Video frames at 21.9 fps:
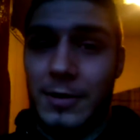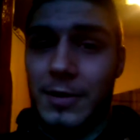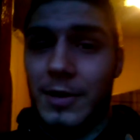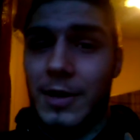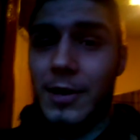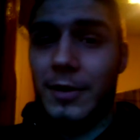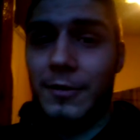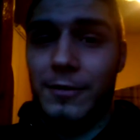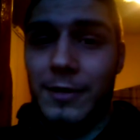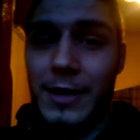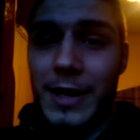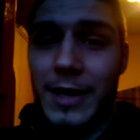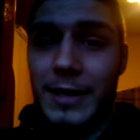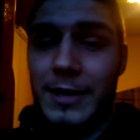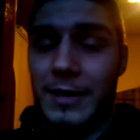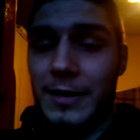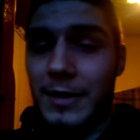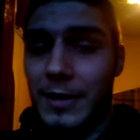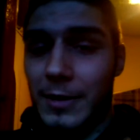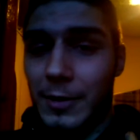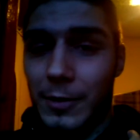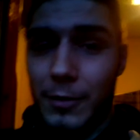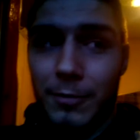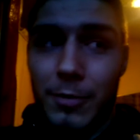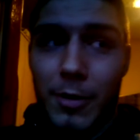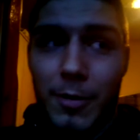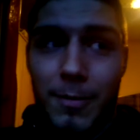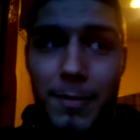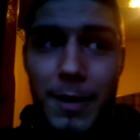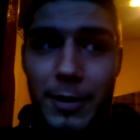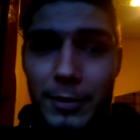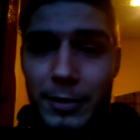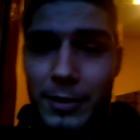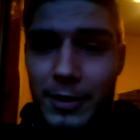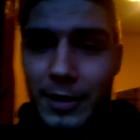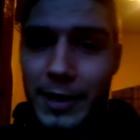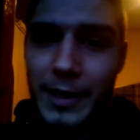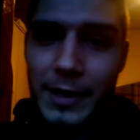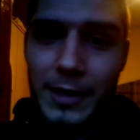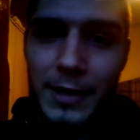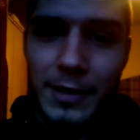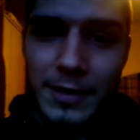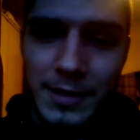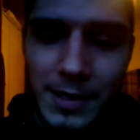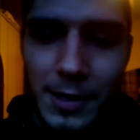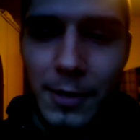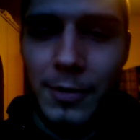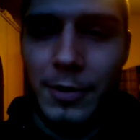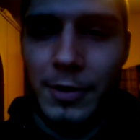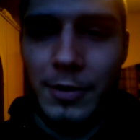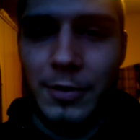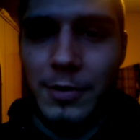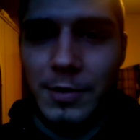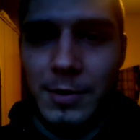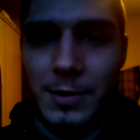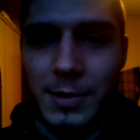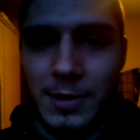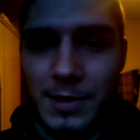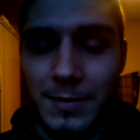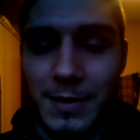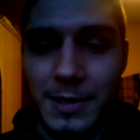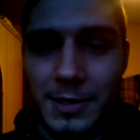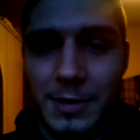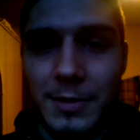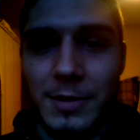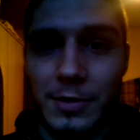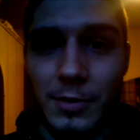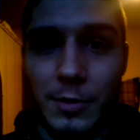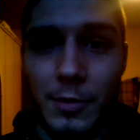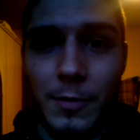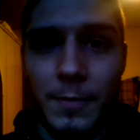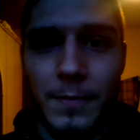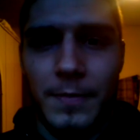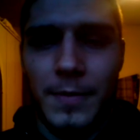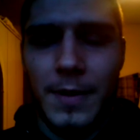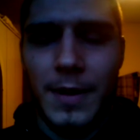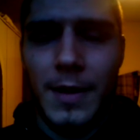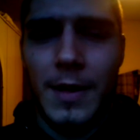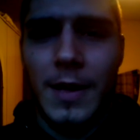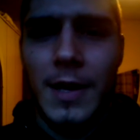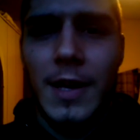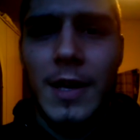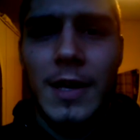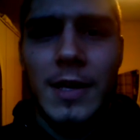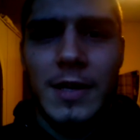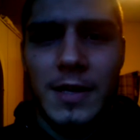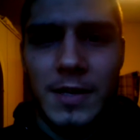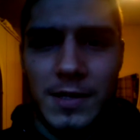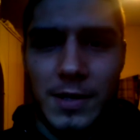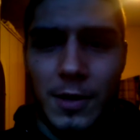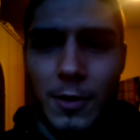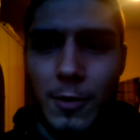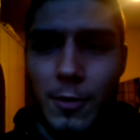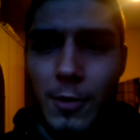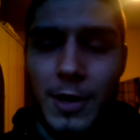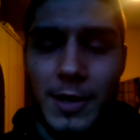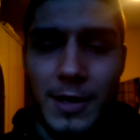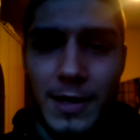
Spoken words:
to get flat and they don't pop out like steroid users' muscles do. So